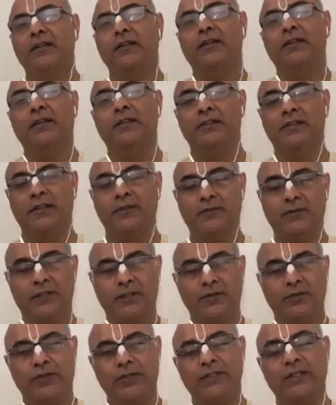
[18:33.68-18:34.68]
Jiva
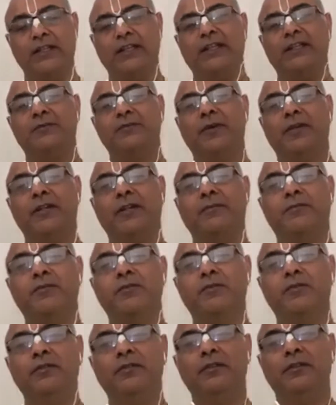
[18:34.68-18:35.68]
Tattvas can expand up
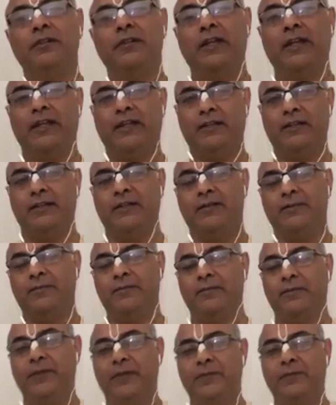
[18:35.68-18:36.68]
to 9,
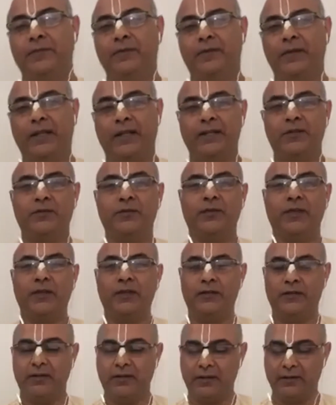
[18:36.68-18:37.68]
as
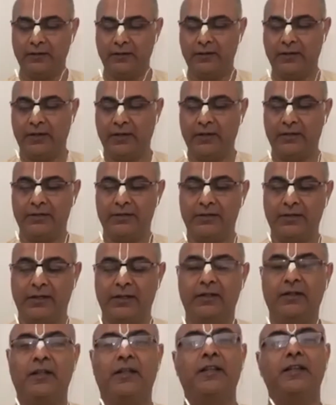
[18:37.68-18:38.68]
we see
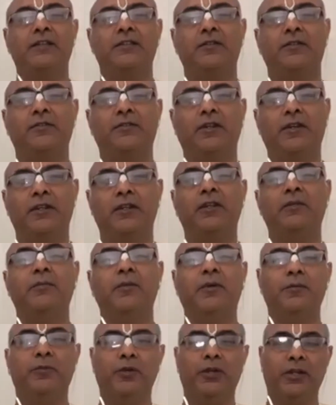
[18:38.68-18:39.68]
in the case of
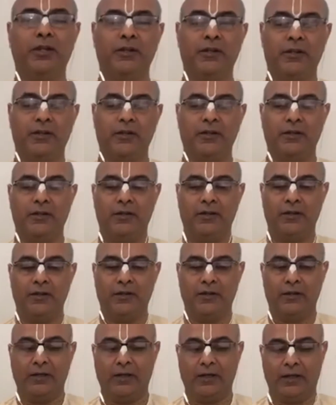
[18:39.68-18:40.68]
Kadamba Muni.
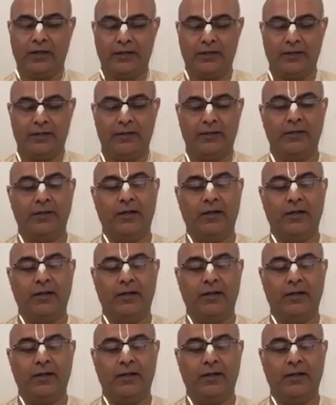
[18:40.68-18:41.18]
And,